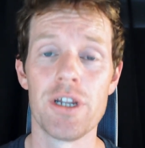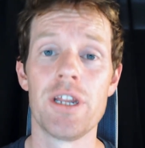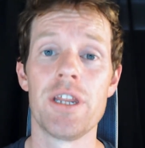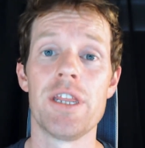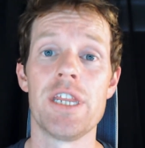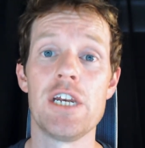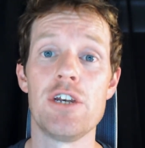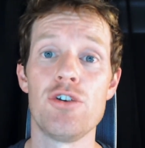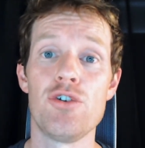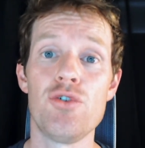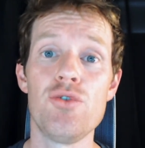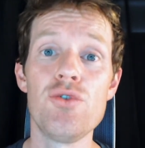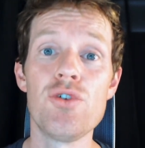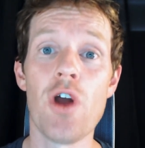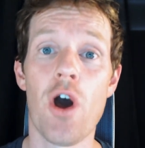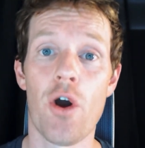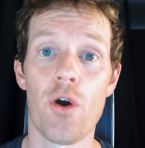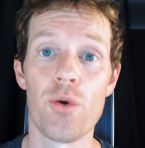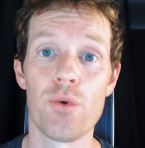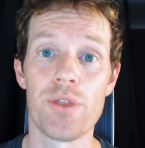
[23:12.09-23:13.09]
then you
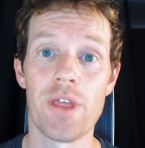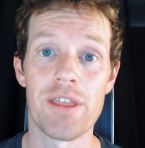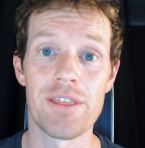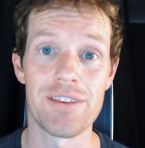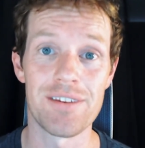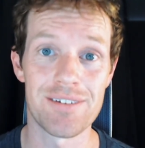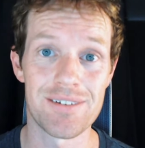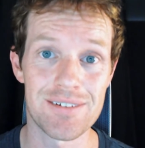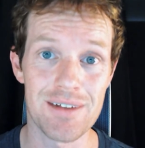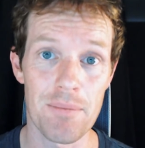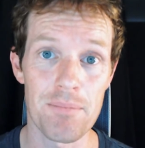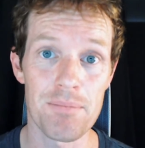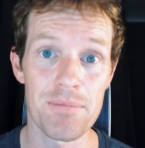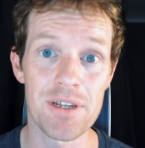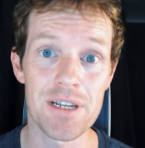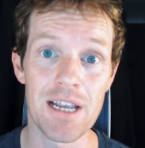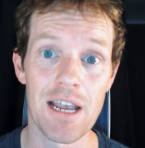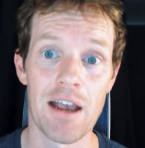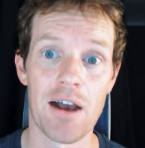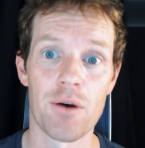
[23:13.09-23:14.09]
know that there's
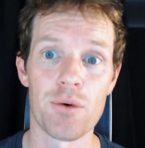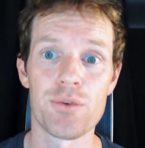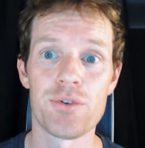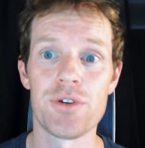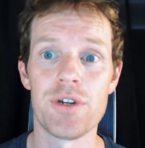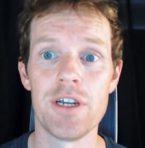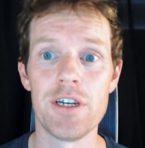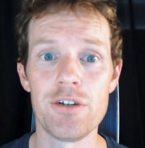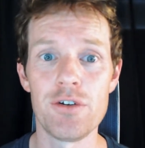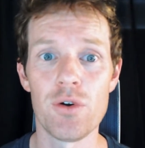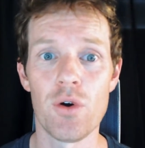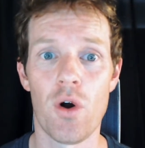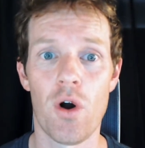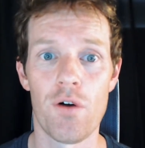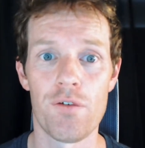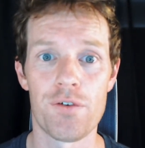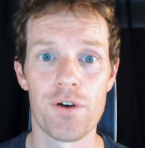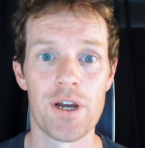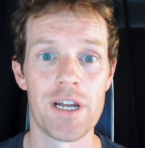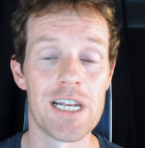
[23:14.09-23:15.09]
something else in your
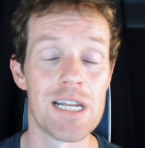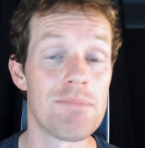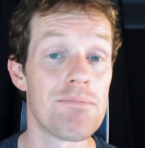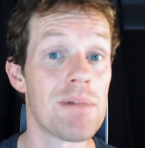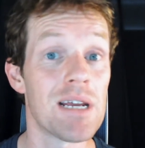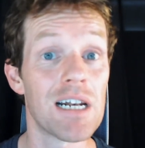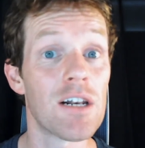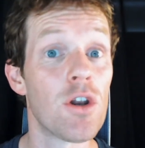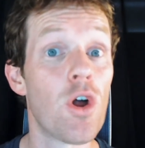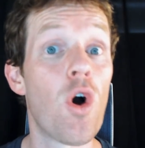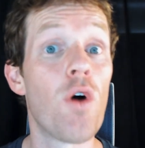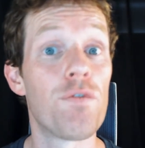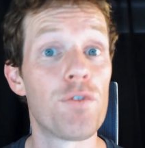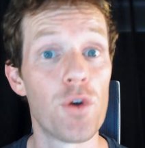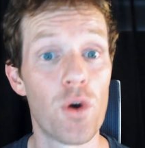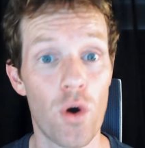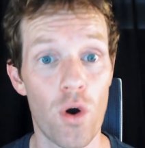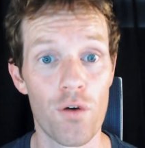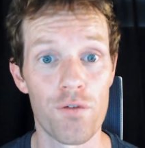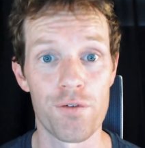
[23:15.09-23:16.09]
offer, in the middle of
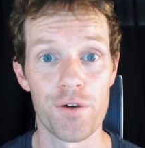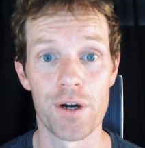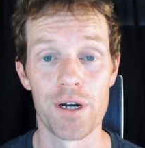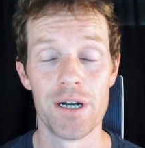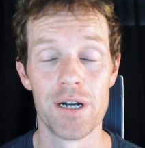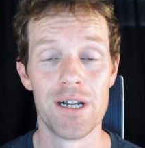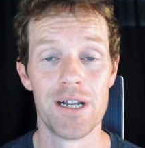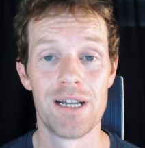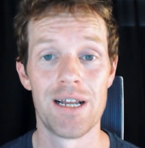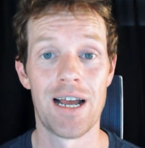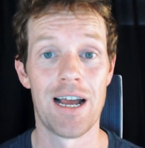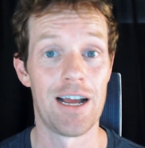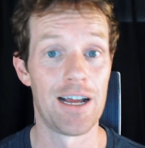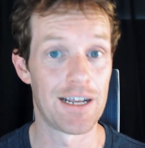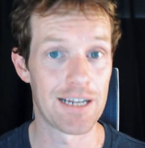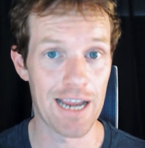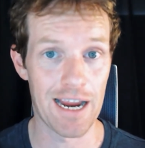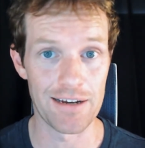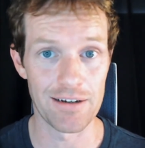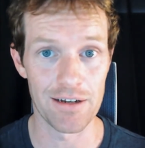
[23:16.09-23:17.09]
your offer,
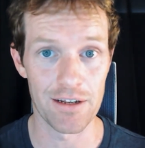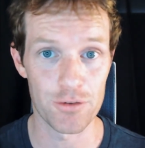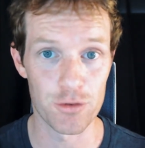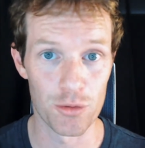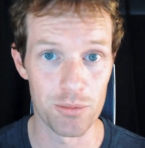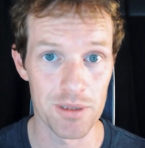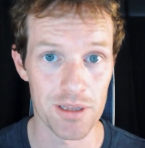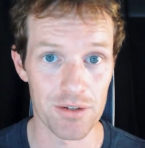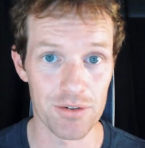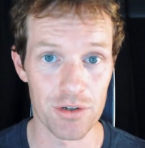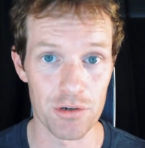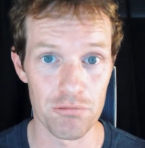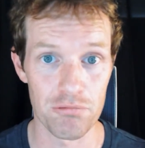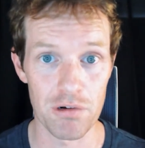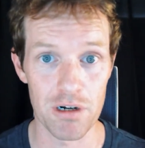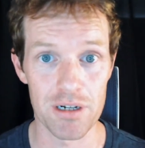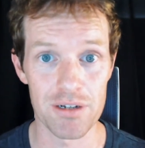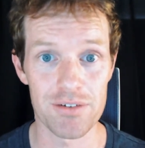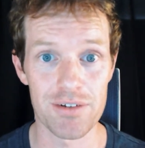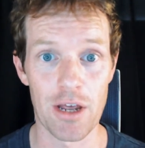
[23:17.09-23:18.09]
again, assuming this is a
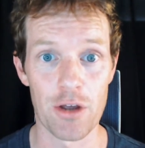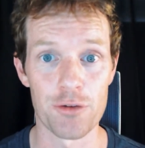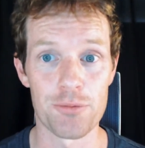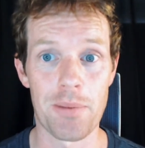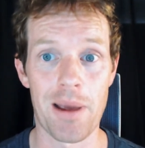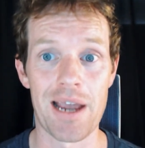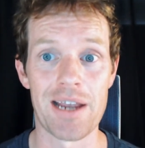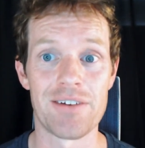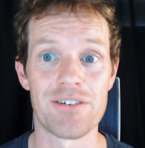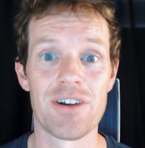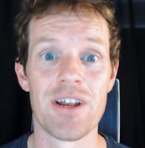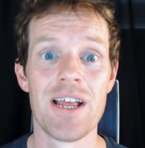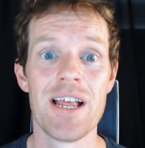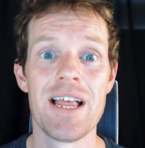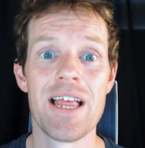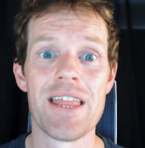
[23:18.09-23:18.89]
written sales page,